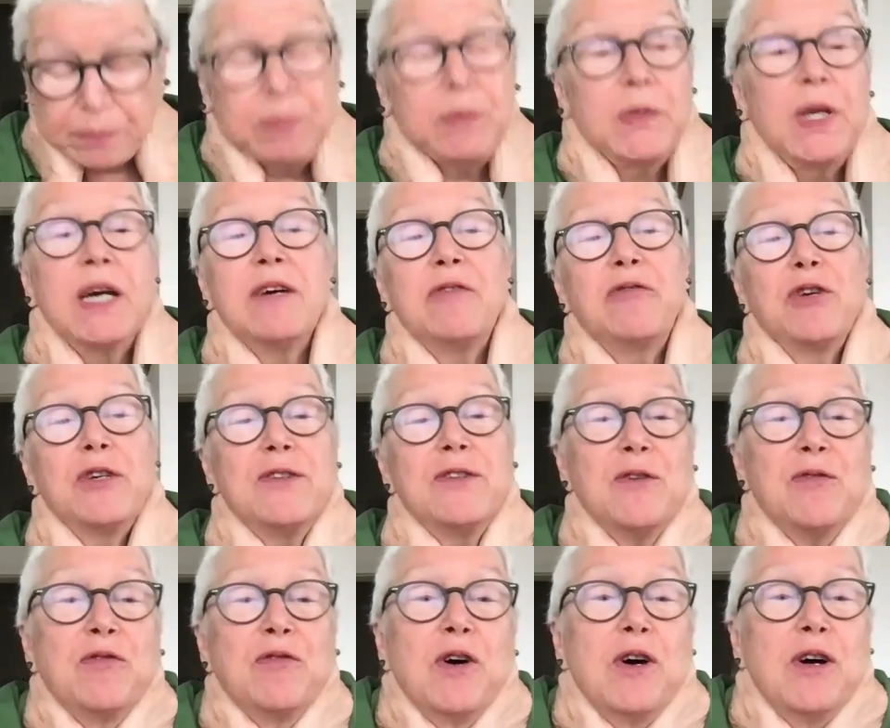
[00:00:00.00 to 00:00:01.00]
Yeah, first
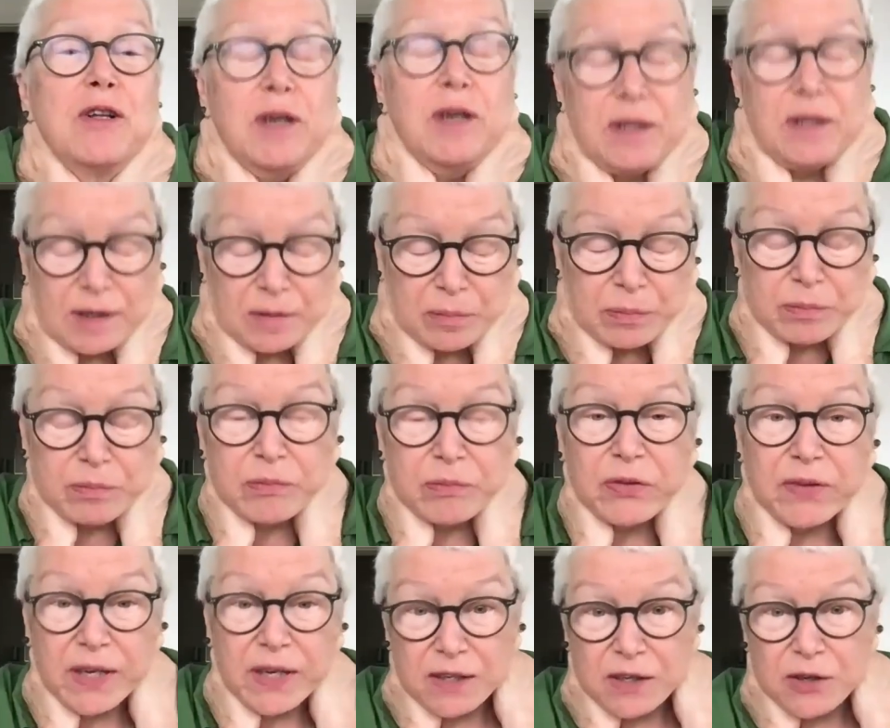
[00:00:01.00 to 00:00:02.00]
of all,
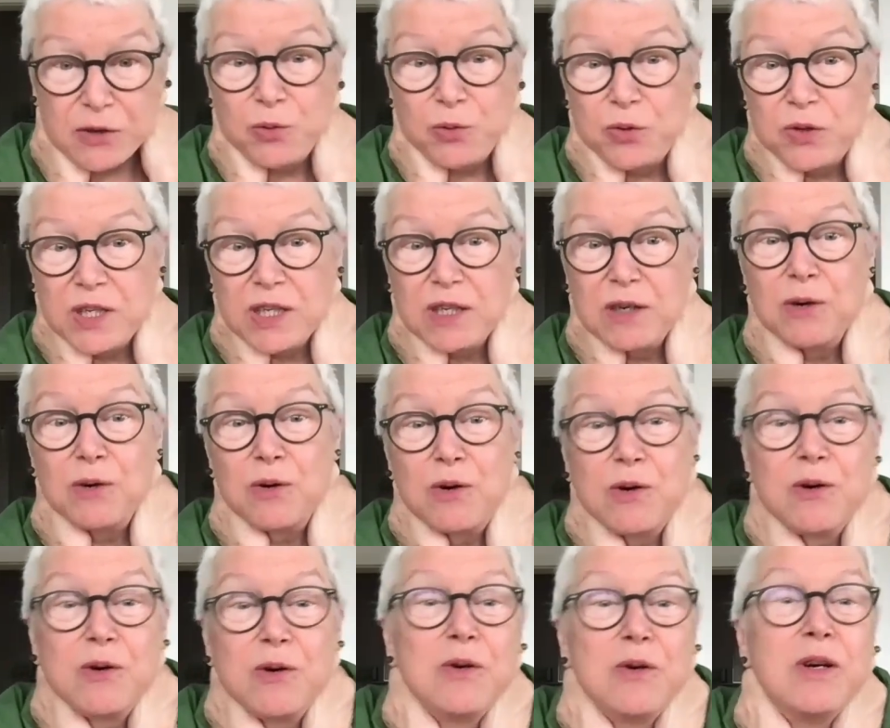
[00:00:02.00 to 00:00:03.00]
thank you, the
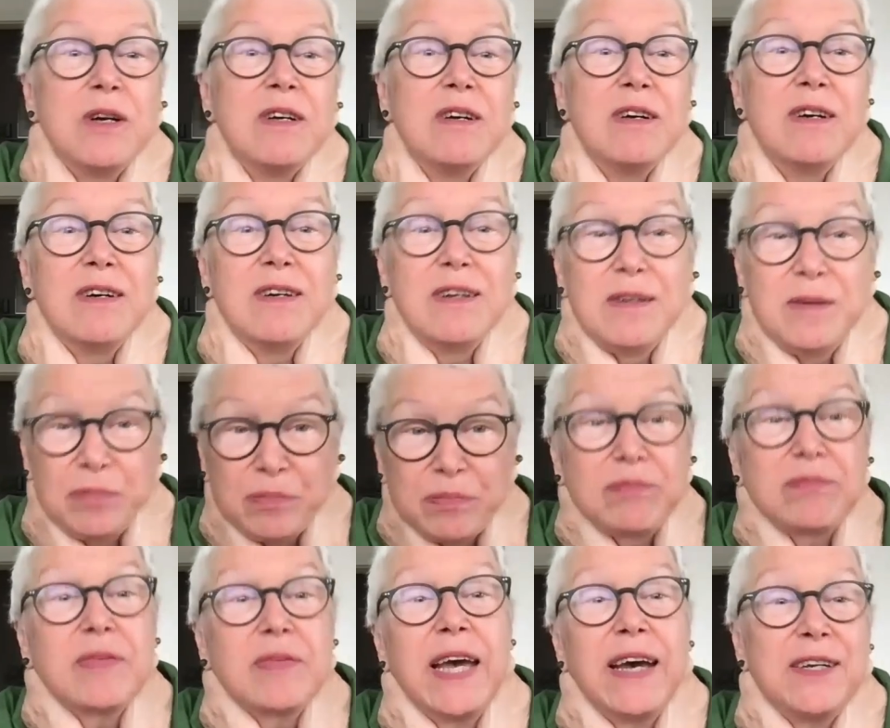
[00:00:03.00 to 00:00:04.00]
COCO
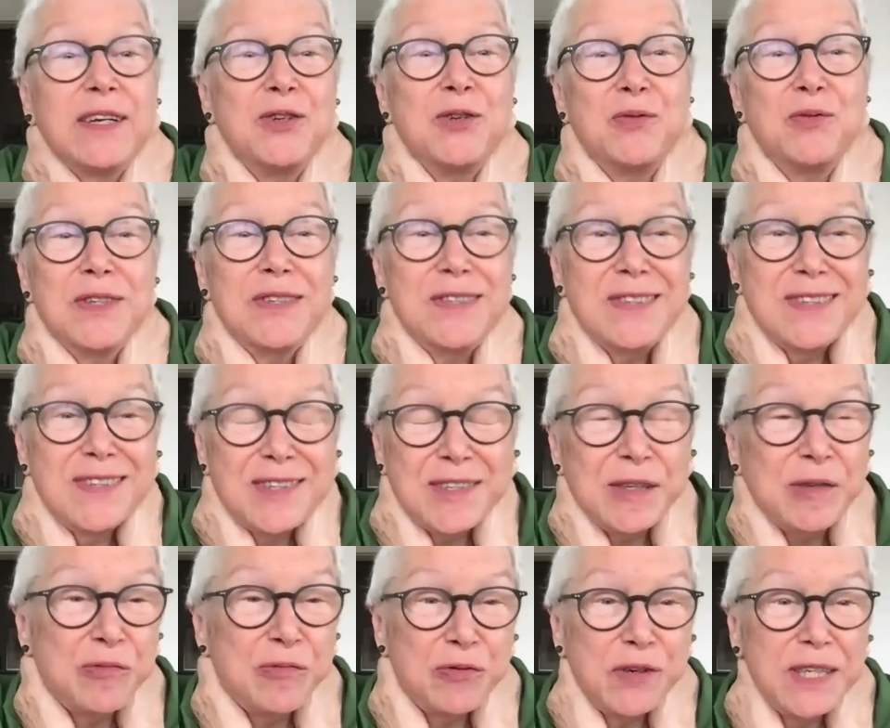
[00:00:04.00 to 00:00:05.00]
activists
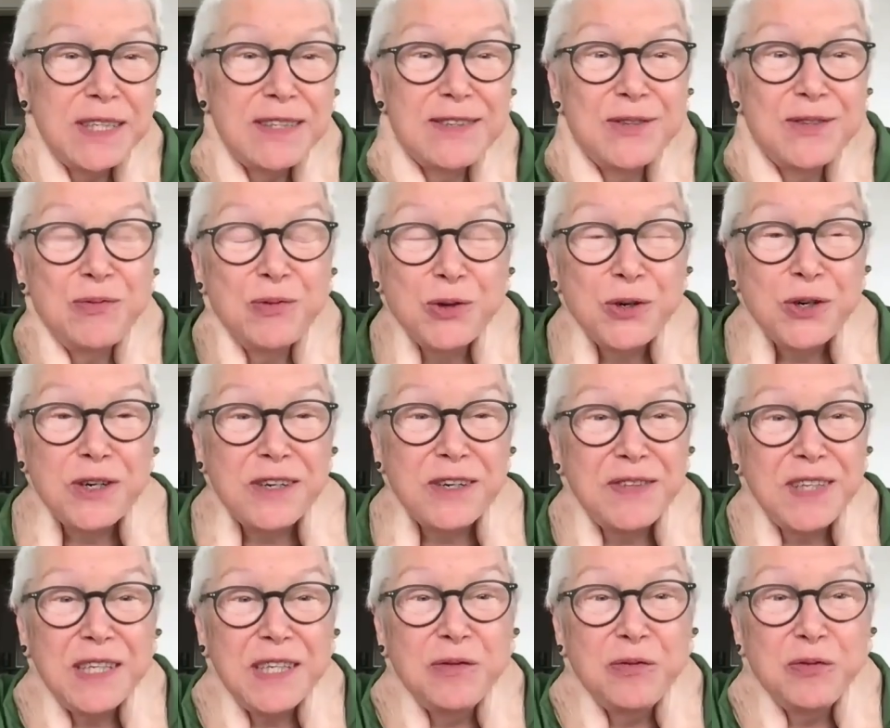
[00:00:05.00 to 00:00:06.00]
and friends for
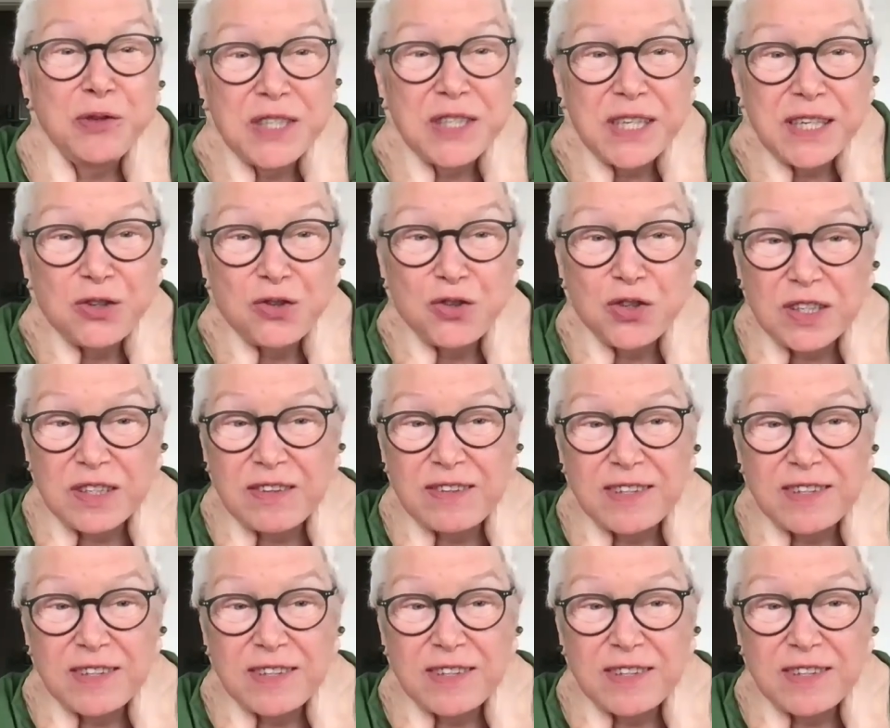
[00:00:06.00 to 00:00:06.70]
the invitation.